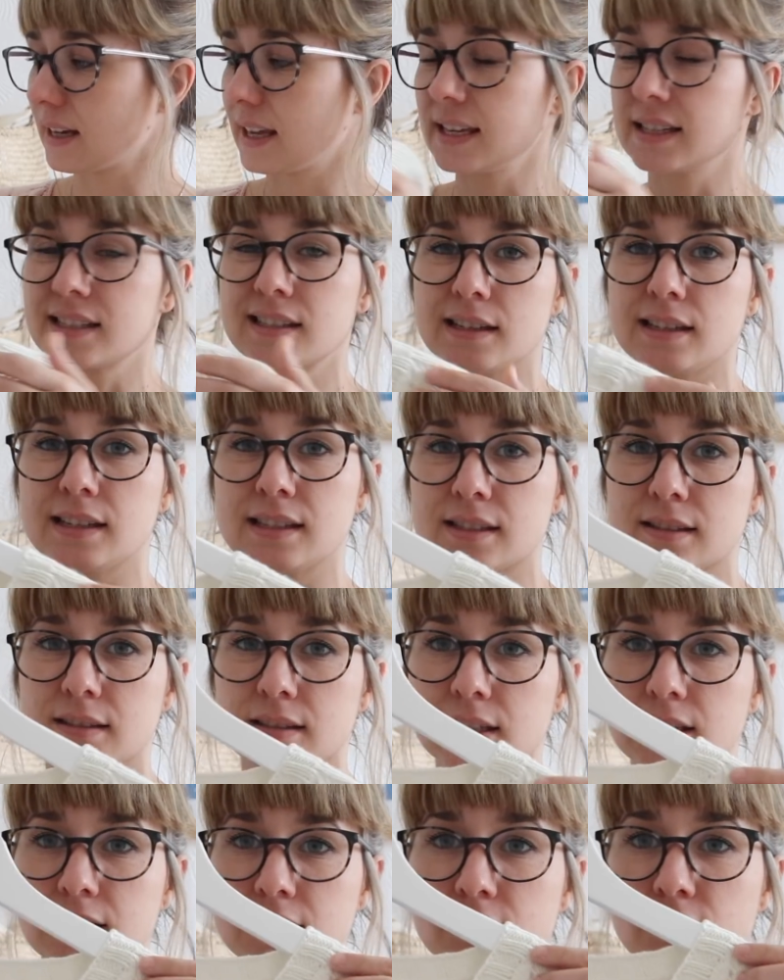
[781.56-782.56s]
lace
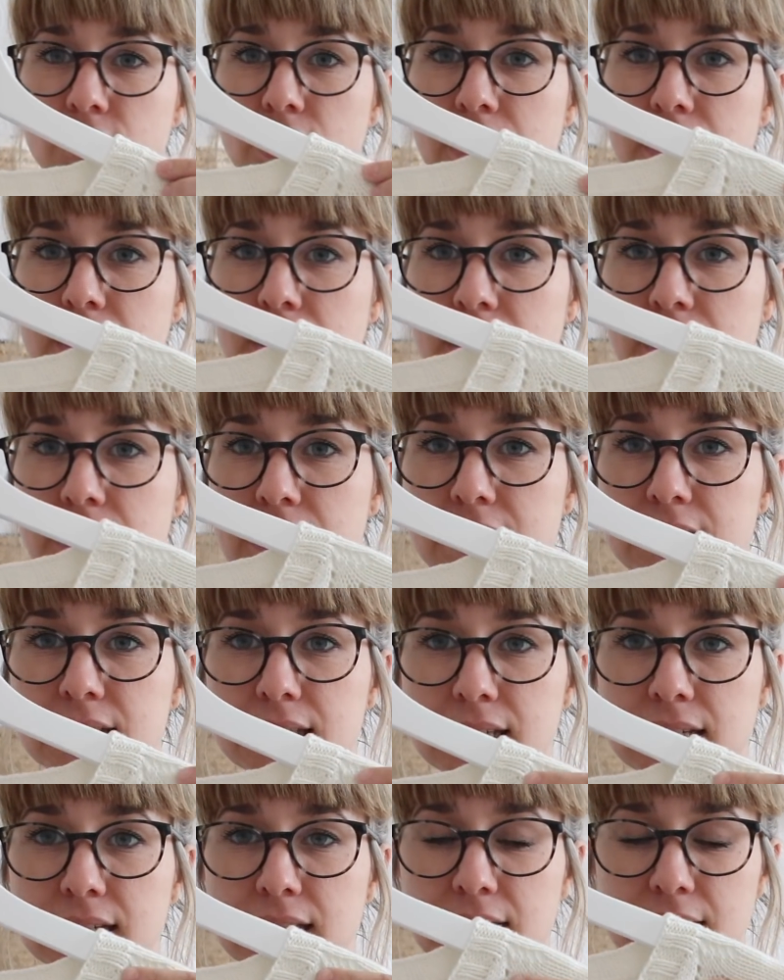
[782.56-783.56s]
is really
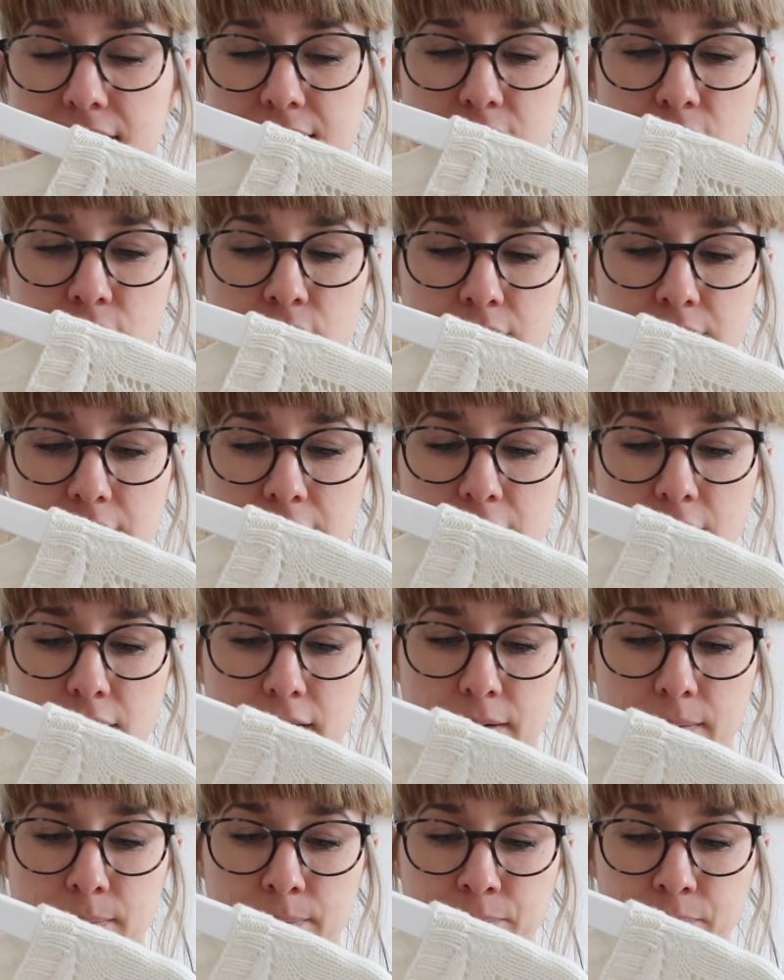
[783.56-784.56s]
easy. It's only
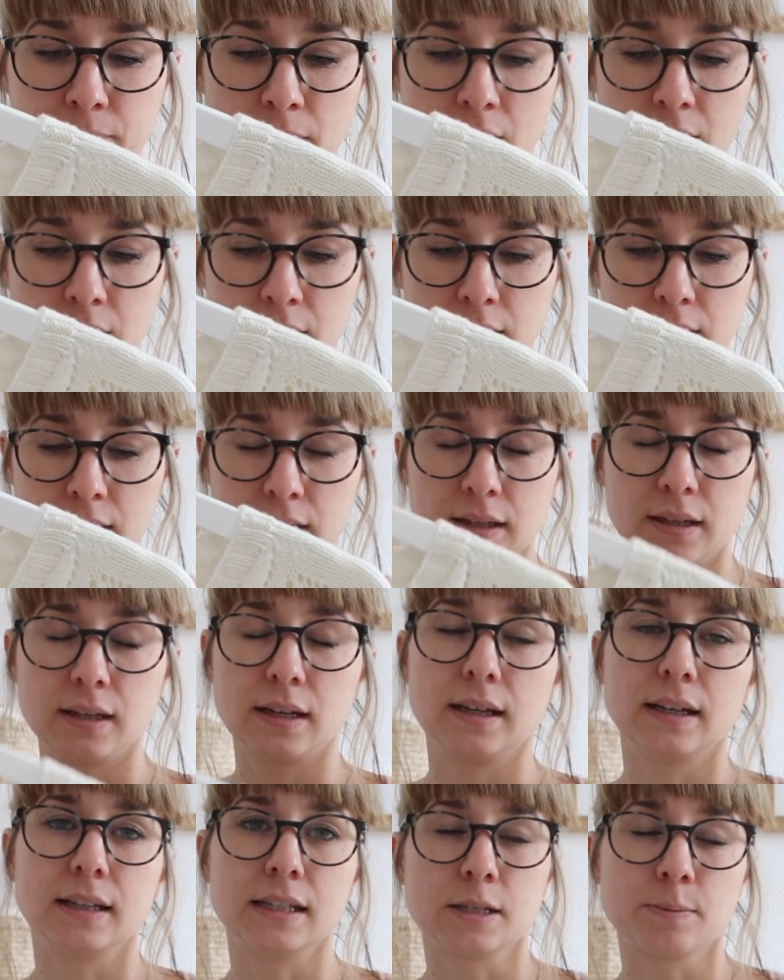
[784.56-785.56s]

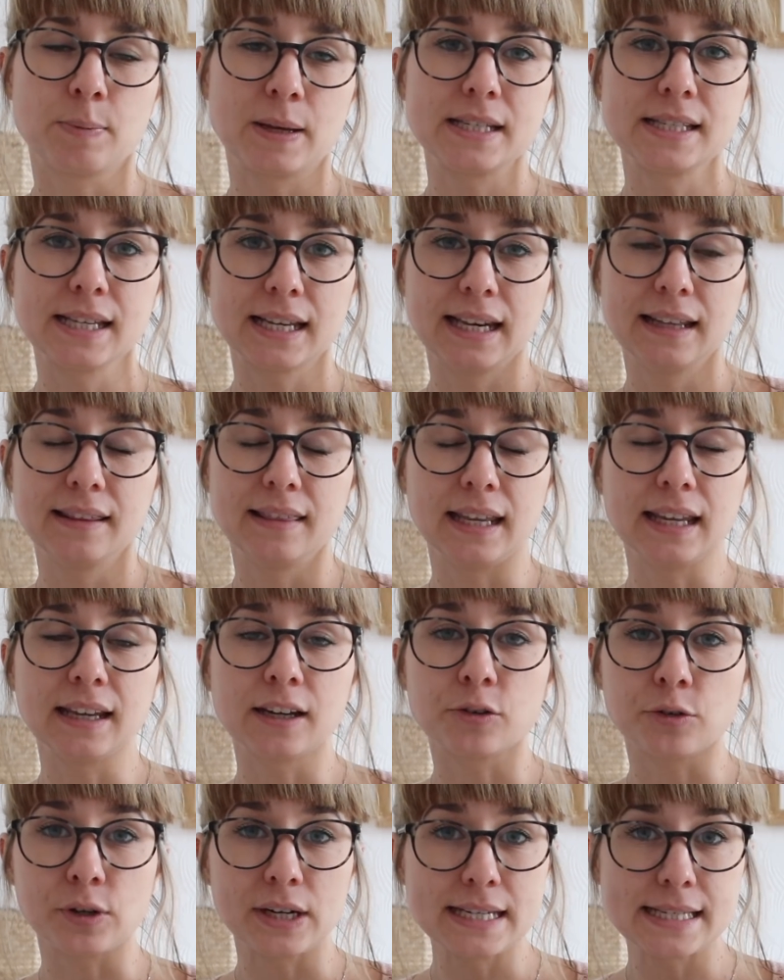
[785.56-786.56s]
it's basically the
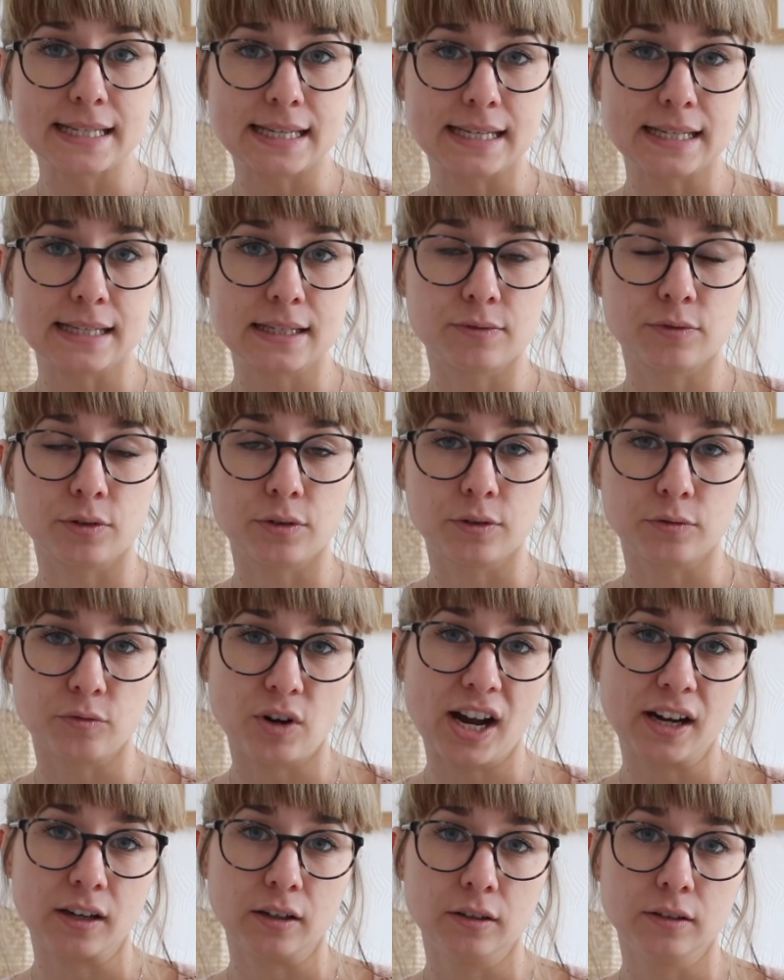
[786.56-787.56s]
increases for the
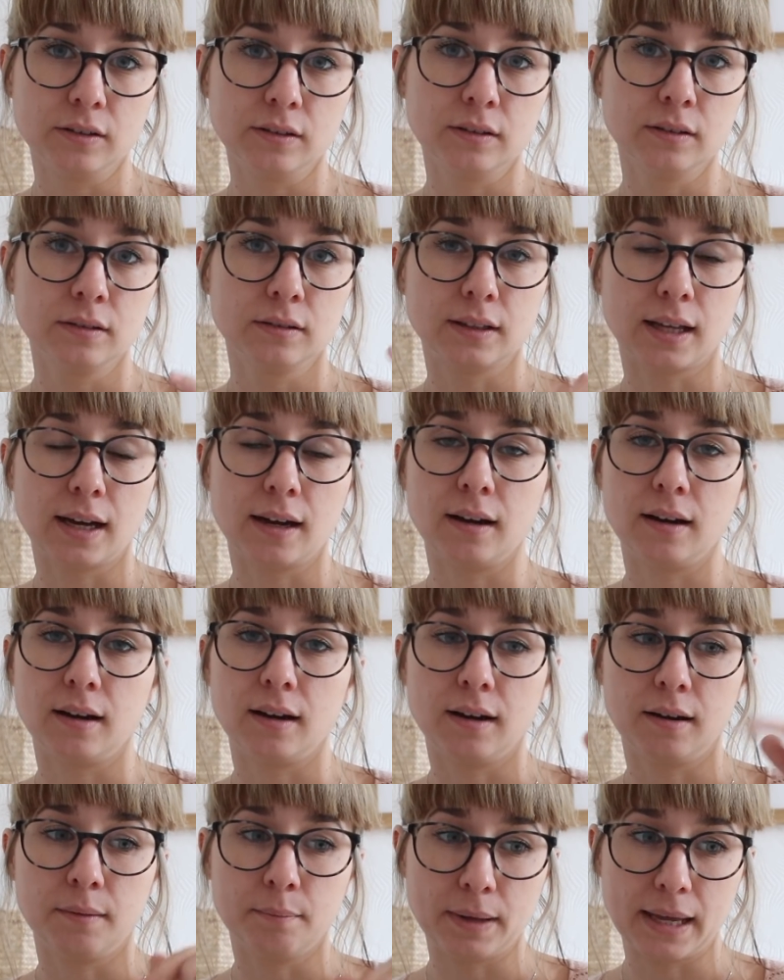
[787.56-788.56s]
raglan that
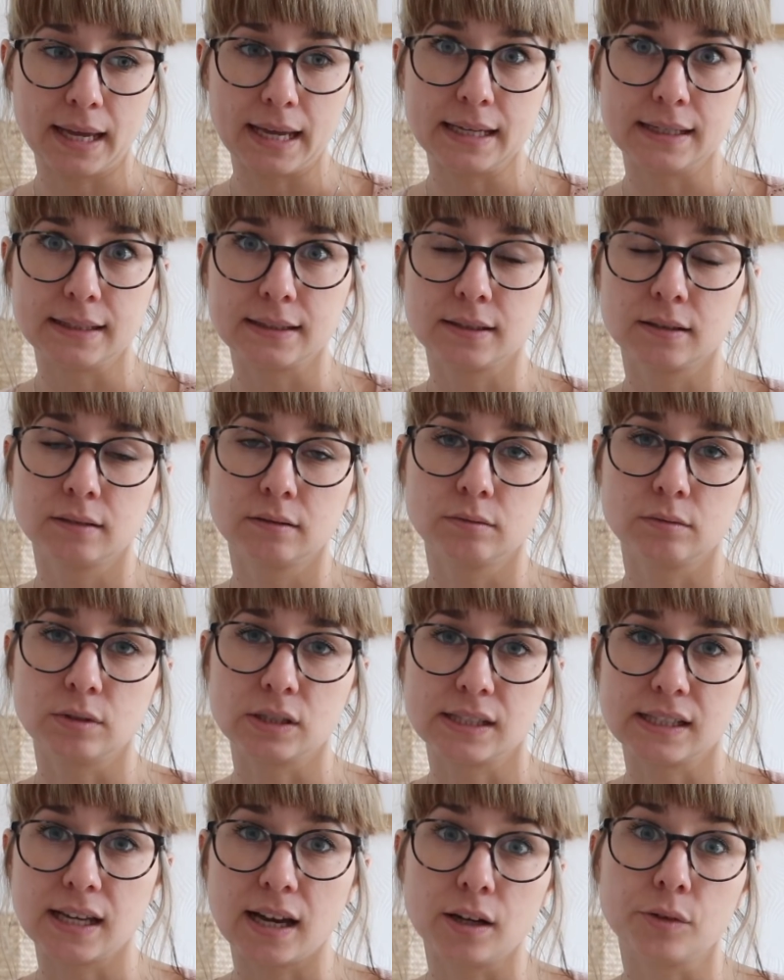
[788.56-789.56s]
are made
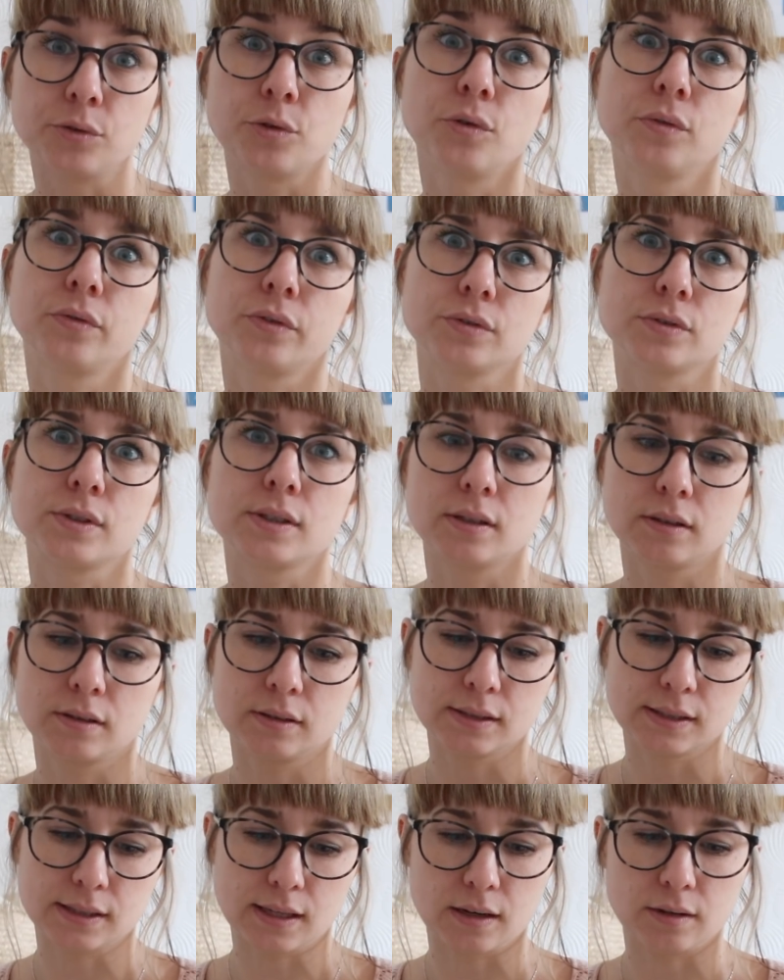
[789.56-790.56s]
with yarn overs
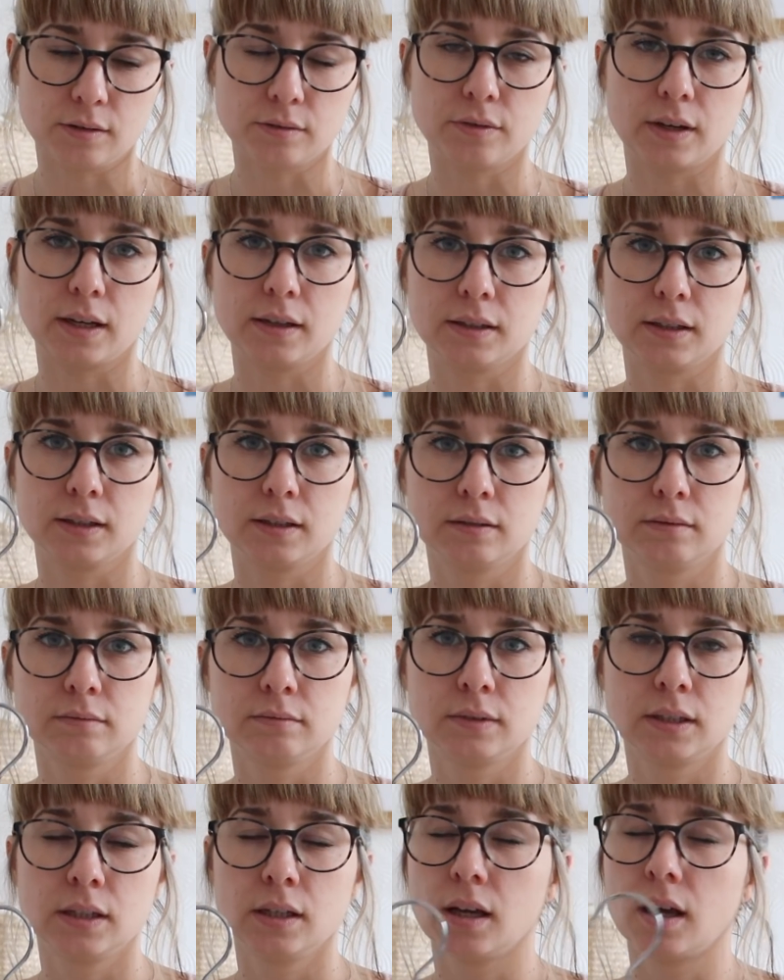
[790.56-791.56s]
instead of like
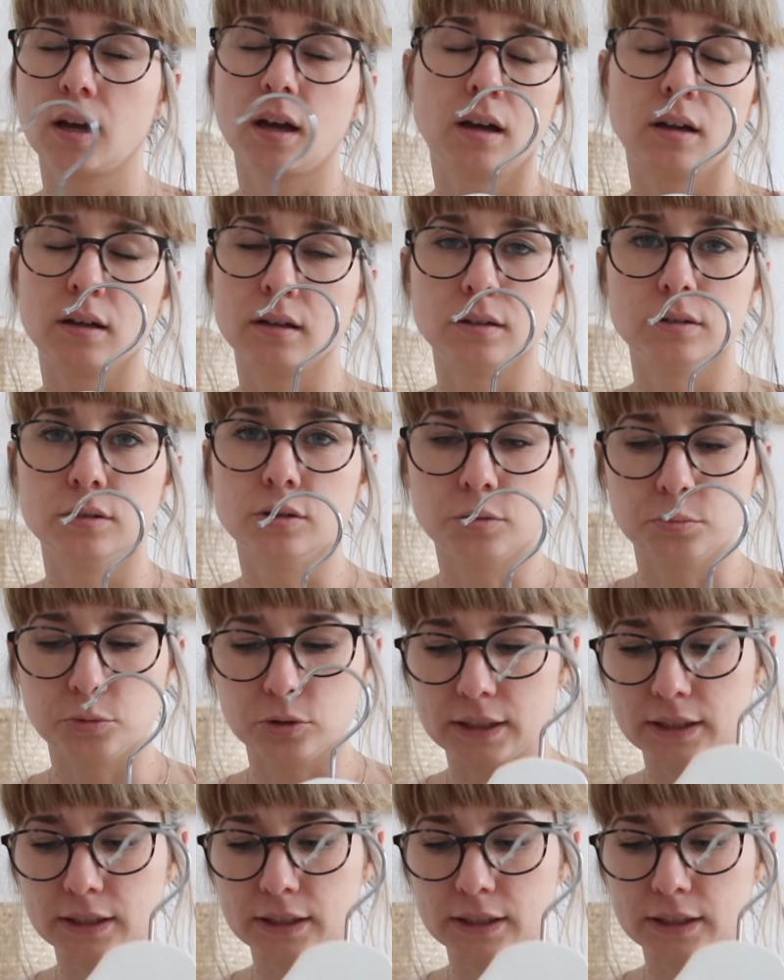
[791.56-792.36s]
normal